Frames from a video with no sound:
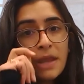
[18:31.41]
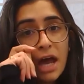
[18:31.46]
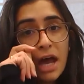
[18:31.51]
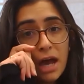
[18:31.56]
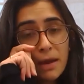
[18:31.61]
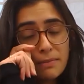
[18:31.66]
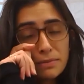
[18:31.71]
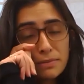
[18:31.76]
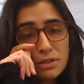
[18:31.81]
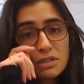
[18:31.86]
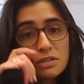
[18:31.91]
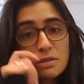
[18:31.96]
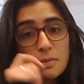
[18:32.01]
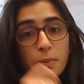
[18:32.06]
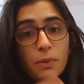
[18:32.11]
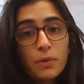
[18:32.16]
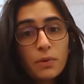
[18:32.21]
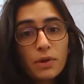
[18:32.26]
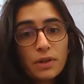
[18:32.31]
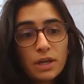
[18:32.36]
to
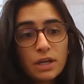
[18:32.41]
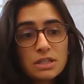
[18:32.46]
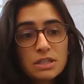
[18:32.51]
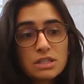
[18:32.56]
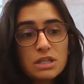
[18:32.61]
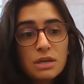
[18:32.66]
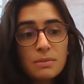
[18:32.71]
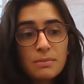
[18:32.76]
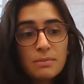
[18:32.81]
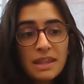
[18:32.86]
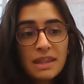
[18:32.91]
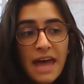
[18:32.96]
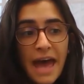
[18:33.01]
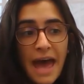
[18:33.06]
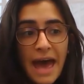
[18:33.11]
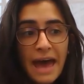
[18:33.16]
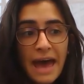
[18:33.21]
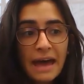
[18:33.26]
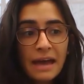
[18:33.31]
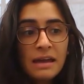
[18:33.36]
support the consumer
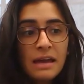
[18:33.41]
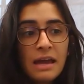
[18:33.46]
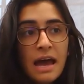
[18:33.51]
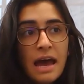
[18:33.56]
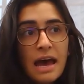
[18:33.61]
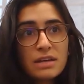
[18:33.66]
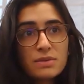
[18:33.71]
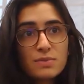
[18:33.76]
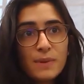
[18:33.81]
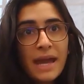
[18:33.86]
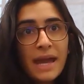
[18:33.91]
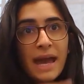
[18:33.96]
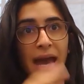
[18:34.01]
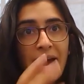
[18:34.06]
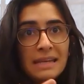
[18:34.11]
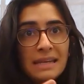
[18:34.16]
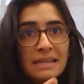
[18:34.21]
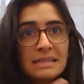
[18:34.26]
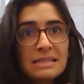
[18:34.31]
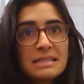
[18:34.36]
there as we
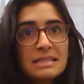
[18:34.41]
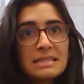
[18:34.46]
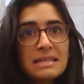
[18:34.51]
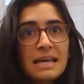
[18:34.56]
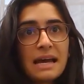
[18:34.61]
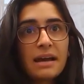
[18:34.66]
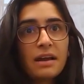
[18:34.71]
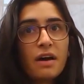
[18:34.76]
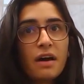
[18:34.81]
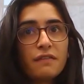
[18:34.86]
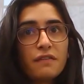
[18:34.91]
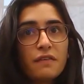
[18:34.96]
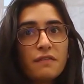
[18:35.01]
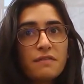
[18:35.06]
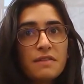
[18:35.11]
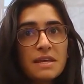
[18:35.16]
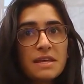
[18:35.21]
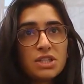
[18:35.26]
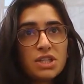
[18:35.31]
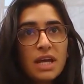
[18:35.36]
head into the second half of
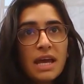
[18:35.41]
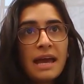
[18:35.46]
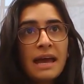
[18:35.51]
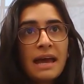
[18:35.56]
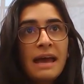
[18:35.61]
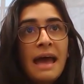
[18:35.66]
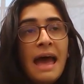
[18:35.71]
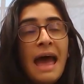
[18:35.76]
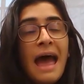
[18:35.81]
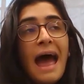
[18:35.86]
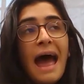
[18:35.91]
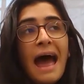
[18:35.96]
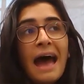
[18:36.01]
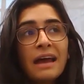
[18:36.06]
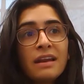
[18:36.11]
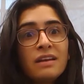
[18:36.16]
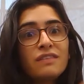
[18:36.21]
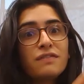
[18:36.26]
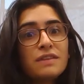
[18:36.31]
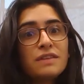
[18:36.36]
this year
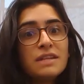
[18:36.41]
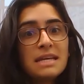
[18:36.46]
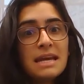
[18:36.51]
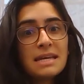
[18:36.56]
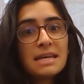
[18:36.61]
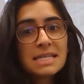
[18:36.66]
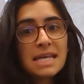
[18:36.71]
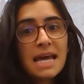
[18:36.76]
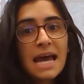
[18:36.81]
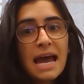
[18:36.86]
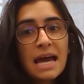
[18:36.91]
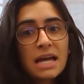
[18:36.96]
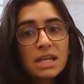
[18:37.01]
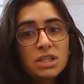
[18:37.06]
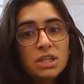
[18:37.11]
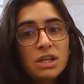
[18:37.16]
and for the years ahead.